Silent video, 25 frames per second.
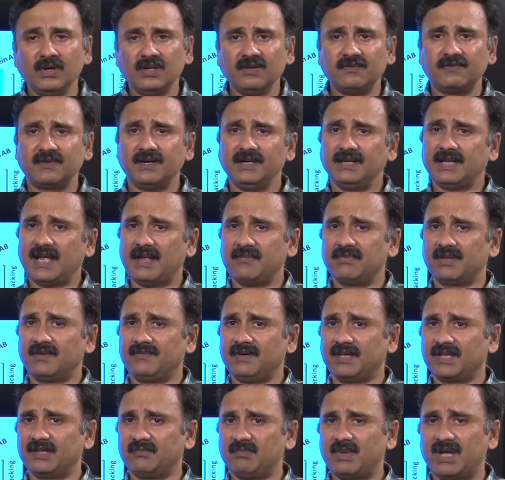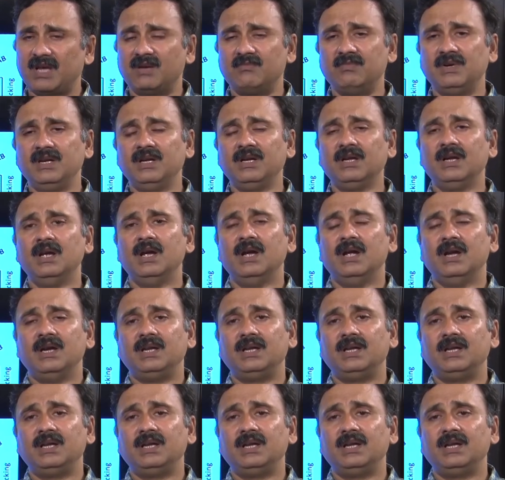two different types of experiment